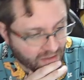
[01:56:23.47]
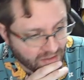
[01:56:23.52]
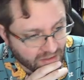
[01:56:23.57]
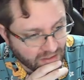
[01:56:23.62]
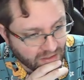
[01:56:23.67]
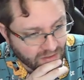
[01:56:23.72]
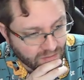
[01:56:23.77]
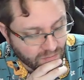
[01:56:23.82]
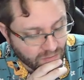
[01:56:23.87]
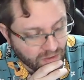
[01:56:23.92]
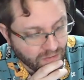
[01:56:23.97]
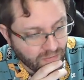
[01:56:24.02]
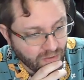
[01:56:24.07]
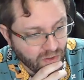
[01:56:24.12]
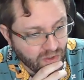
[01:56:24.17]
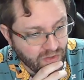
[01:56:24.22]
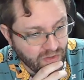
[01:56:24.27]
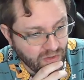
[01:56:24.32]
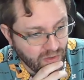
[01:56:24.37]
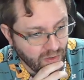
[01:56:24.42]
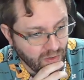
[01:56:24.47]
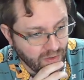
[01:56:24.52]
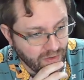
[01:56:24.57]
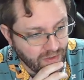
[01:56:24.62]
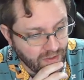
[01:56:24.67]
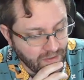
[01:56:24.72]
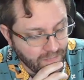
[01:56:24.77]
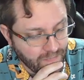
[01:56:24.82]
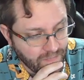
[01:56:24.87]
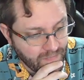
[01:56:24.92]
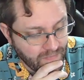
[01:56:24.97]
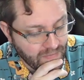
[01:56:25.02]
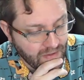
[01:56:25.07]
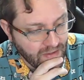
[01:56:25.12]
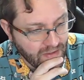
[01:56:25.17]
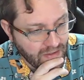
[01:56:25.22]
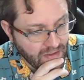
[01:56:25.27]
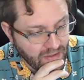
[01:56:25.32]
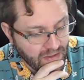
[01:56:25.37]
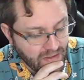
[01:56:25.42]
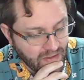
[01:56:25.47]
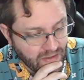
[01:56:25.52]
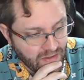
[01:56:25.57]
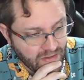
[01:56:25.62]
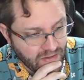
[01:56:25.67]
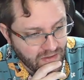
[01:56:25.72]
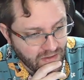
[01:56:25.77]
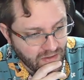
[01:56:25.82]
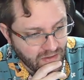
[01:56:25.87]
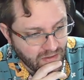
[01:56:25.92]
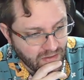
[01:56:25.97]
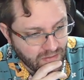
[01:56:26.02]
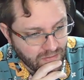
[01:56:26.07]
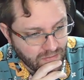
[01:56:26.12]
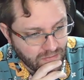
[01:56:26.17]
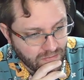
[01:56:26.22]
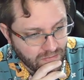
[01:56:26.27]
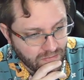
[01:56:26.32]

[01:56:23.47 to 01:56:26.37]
and reverse the whole thing. So...